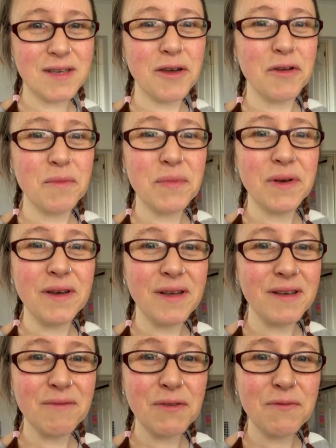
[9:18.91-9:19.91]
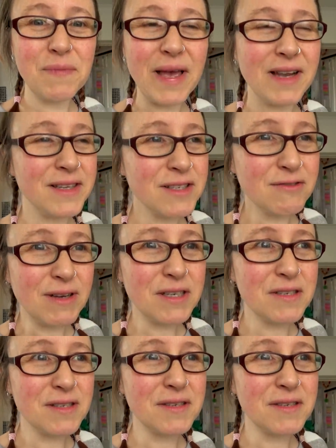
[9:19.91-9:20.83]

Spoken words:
to open. We've barely scratched the